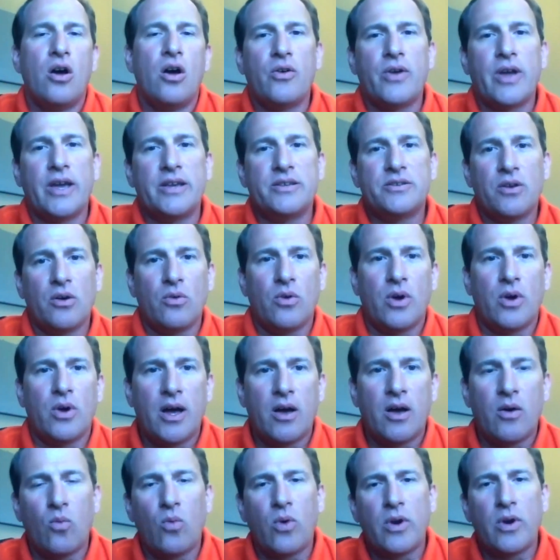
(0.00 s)
Okay,
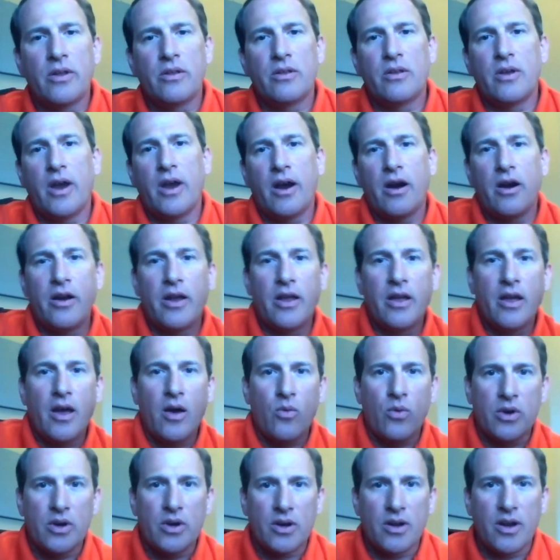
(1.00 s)
so one of the area I
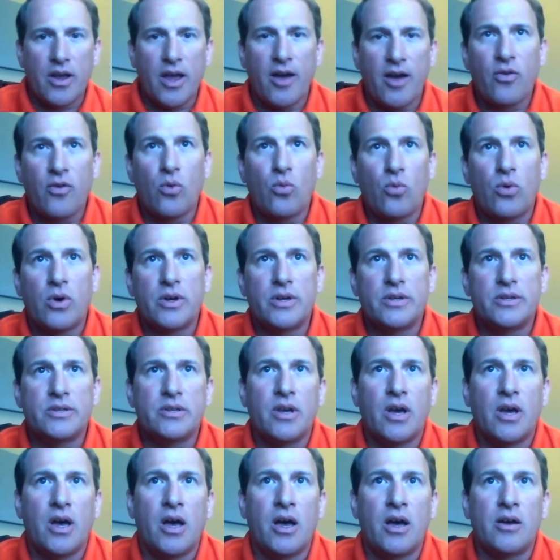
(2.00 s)
wanted to cover was